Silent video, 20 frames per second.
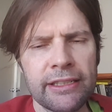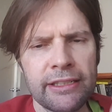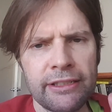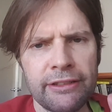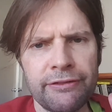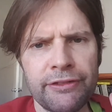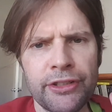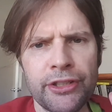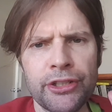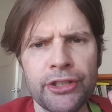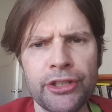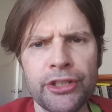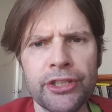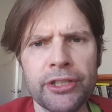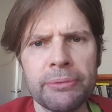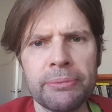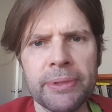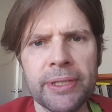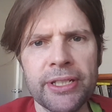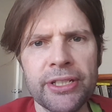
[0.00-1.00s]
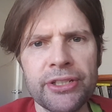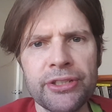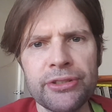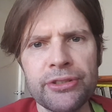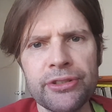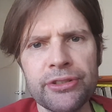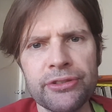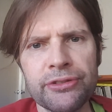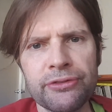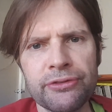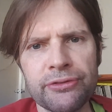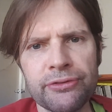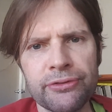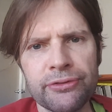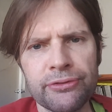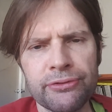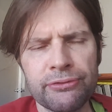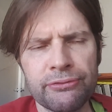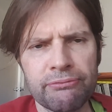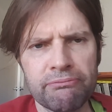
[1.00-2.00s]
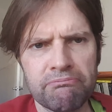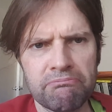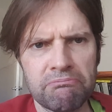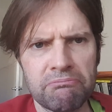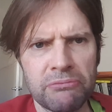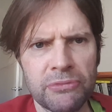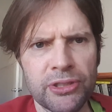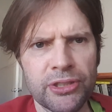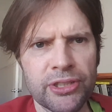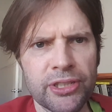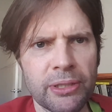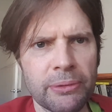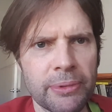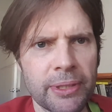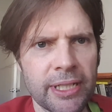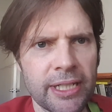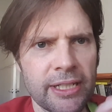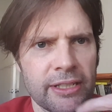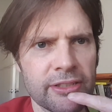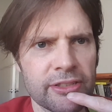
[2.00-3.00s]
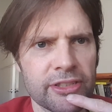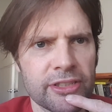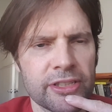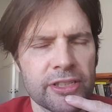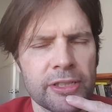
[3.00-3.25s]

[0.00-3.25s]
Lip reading: If you heard it being used with someone else,